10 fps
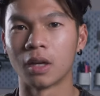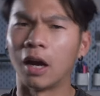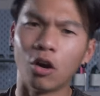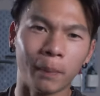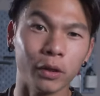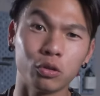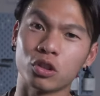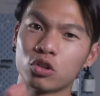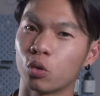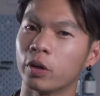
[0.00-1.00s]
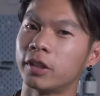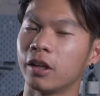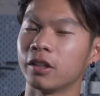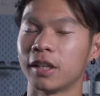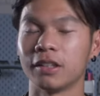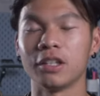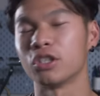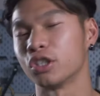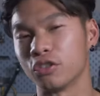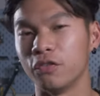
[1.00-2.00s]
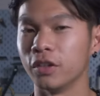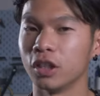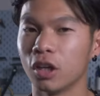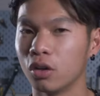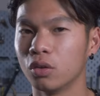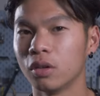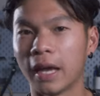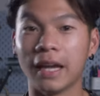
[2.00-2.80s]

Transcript: How am I using storytelling techniques such as video,